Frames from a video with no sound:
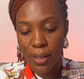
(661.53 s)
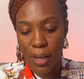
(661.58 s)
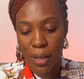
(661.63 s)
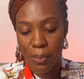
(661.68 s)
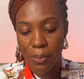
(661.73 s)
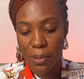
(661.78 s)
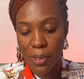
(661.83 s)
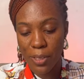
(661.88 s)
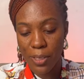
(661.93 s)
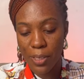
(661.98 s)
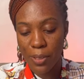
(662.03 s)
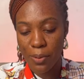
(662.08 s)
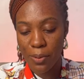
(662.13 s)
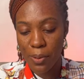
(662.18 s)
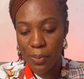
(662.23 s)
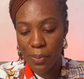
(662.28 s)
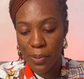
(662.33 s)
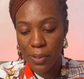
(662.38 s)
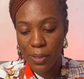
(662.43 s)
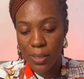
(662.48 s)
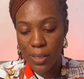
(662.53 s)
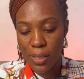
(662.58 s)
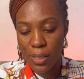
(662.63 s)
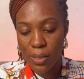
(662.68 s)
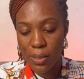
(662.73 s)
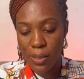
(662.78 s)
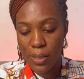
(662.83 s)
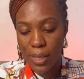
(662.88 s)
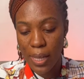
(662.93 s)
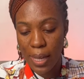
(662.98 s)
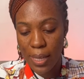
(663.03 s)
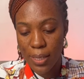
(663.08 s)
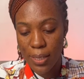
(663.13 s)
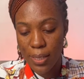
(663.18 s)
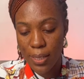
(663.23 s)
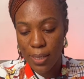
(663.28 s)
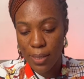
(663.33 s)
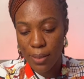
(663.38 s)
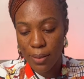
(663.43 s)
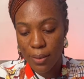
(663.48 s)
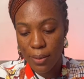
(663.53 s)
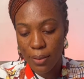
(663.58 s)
I'm not a robot. So next.